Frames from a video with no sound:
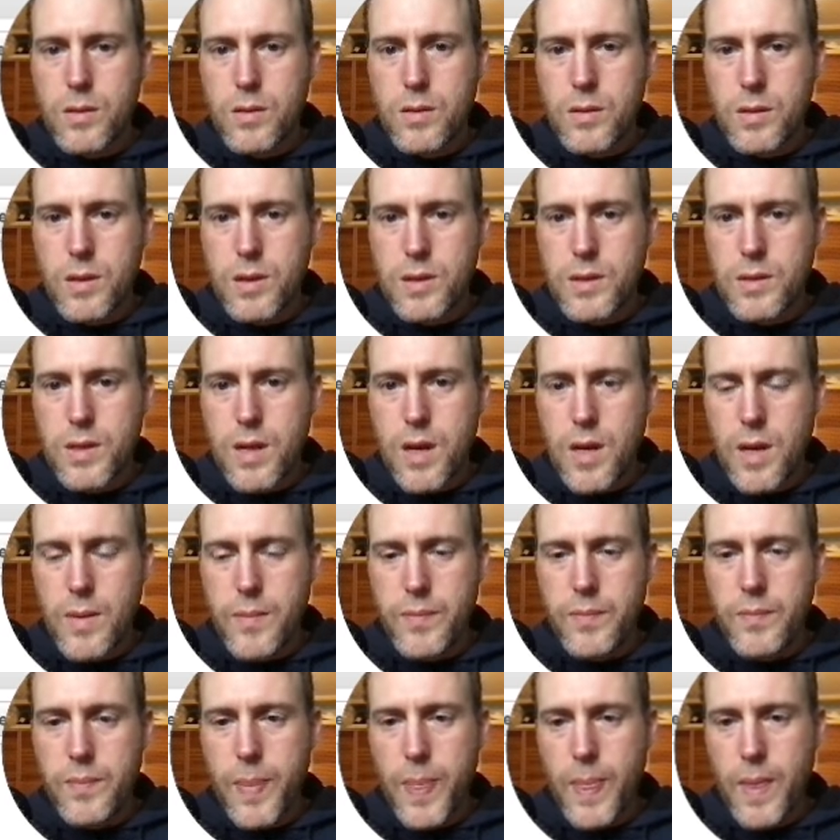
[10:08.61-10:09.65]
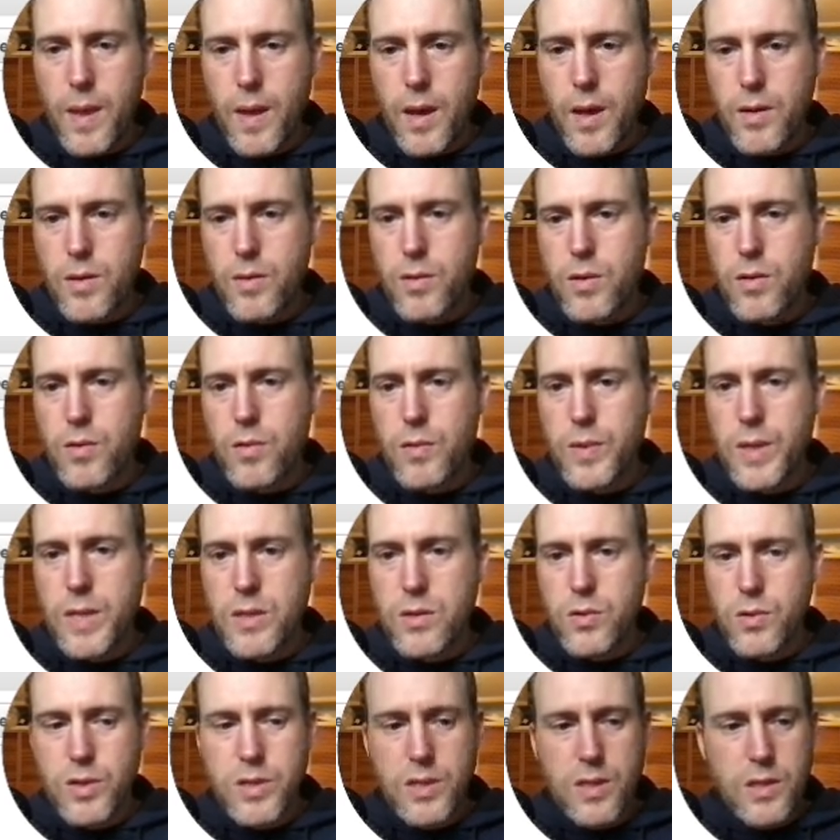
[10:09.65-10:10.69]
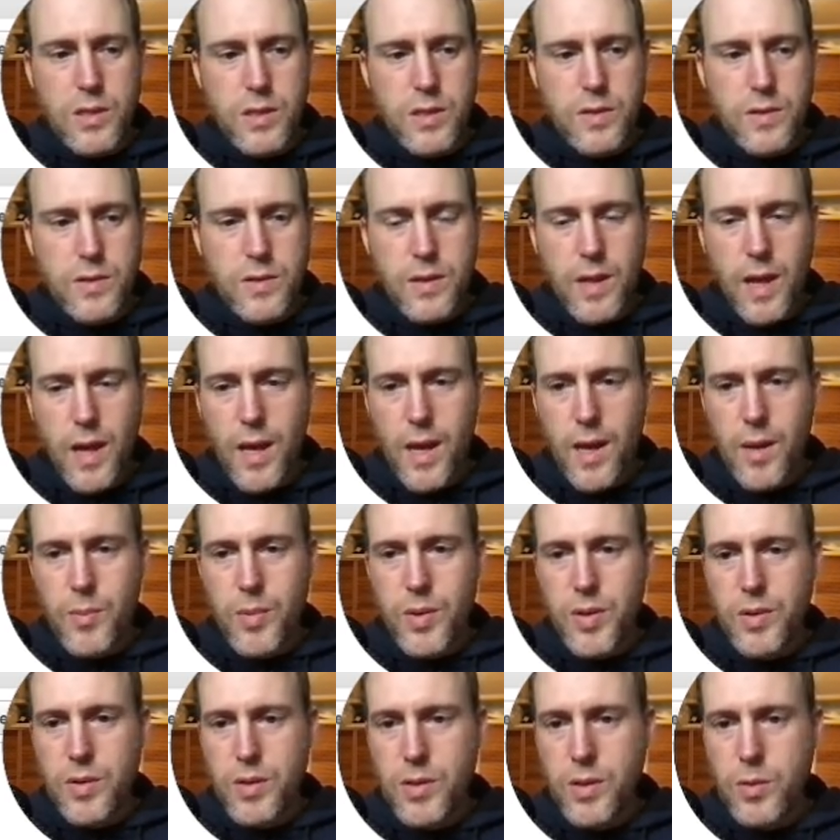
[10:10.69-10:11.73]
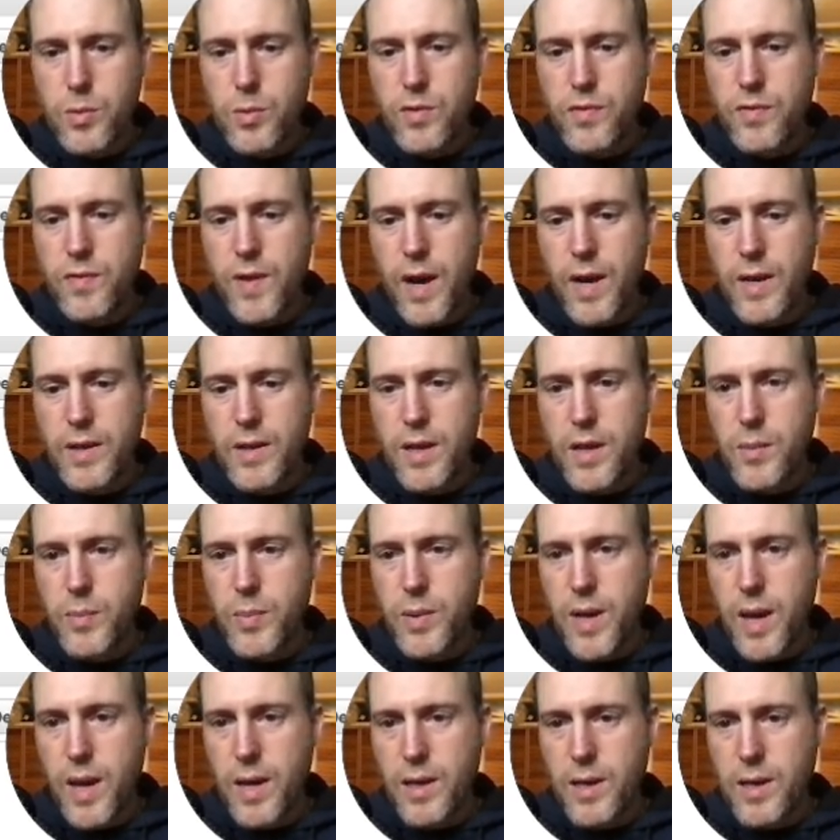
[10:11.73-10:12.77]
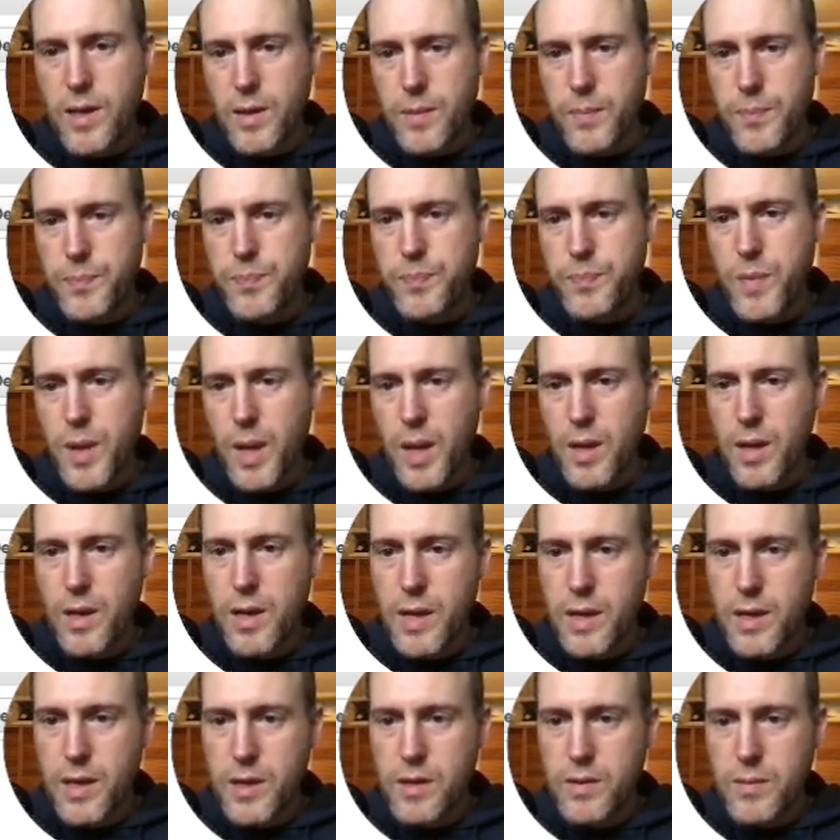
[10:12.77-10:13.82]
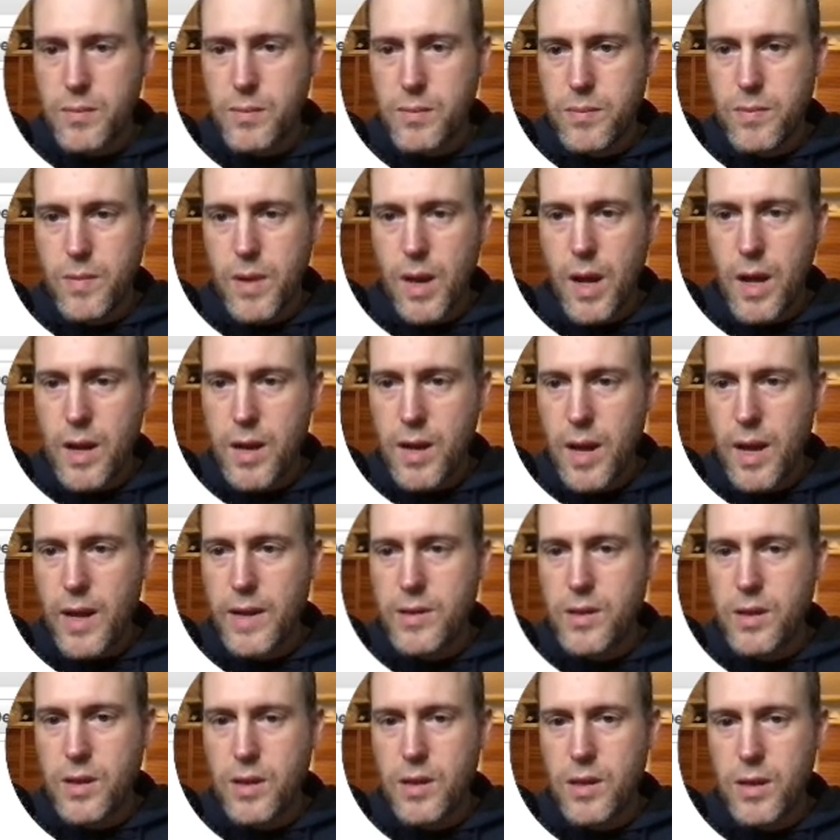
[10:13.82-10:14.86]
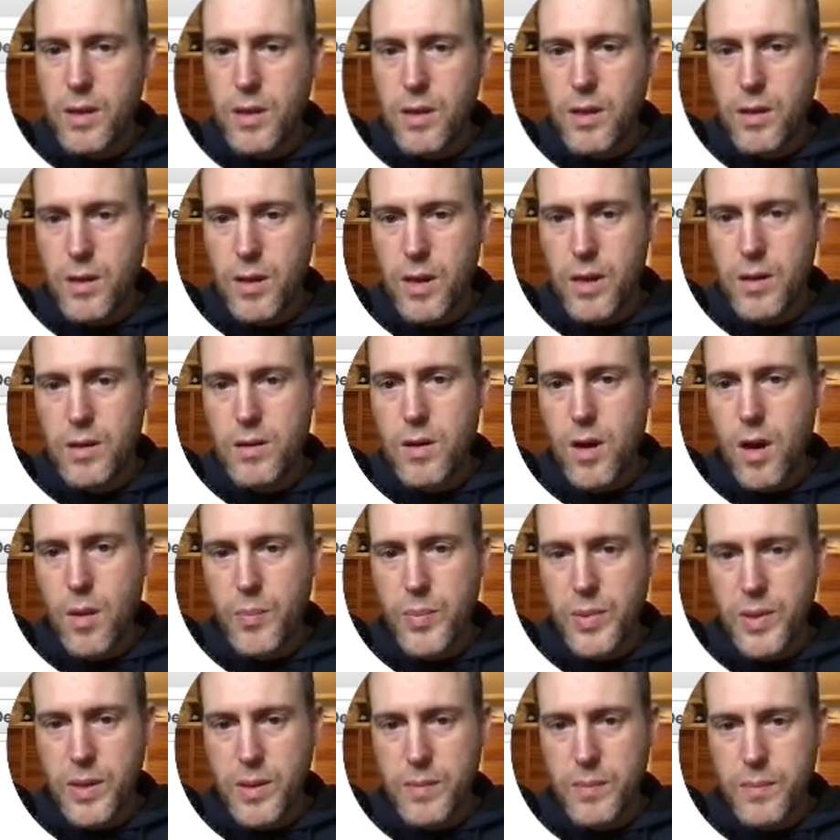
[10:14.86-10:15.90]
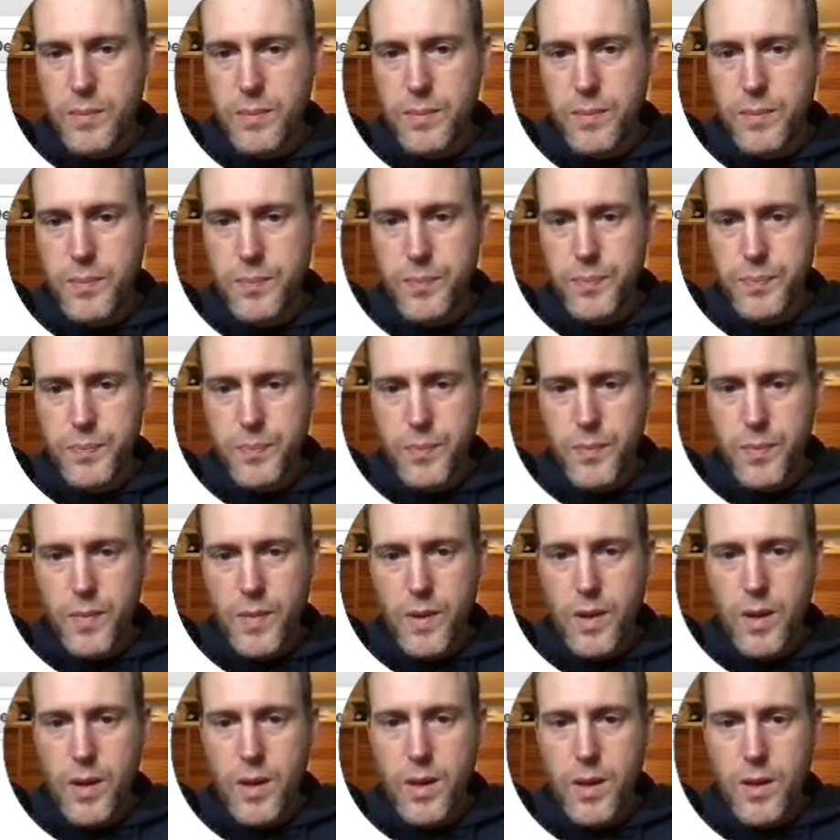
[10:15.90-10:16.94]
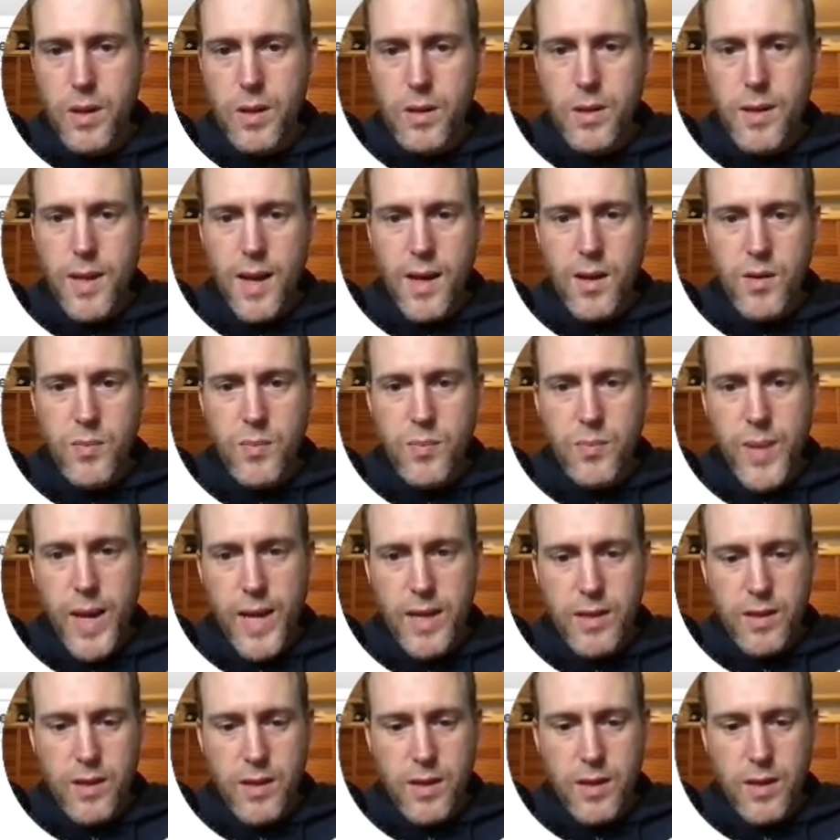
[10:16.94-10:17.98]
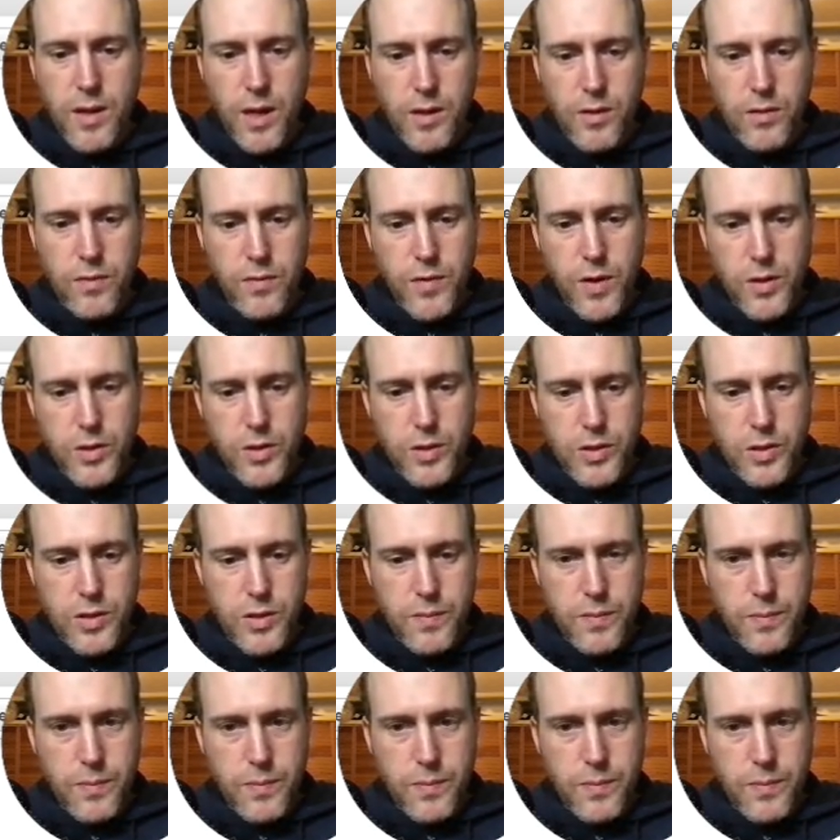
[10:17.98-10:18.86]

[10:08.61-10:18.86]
This time, under the Resources tab, you would find API key. Click it, unhide the key, and copy it. Now, back to the connector functions.